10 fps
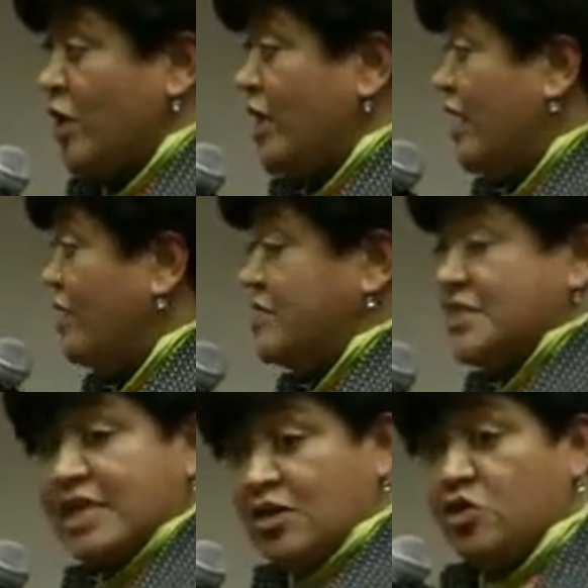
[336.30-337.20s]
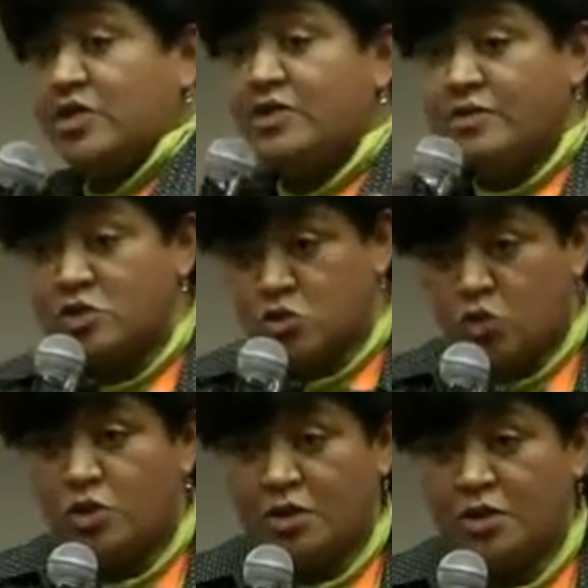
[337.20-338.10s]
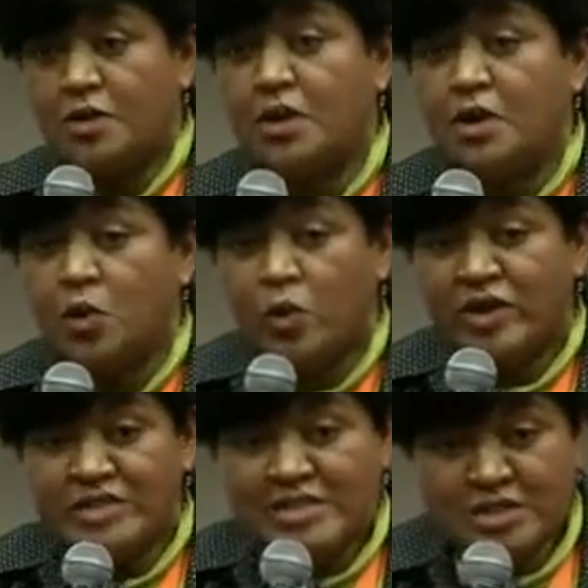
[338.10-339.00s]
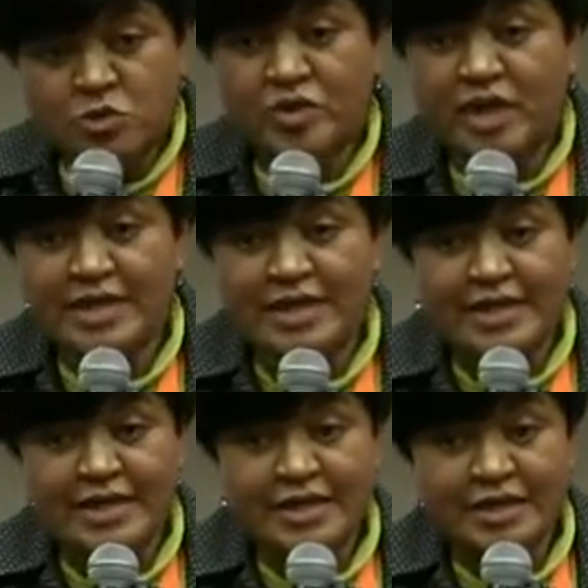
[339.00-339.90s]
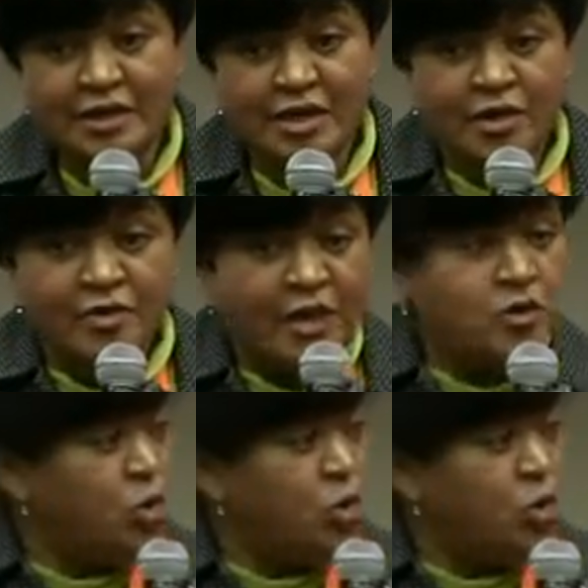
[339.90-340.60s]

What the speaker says: one have a section in the school where they sit with that learner. They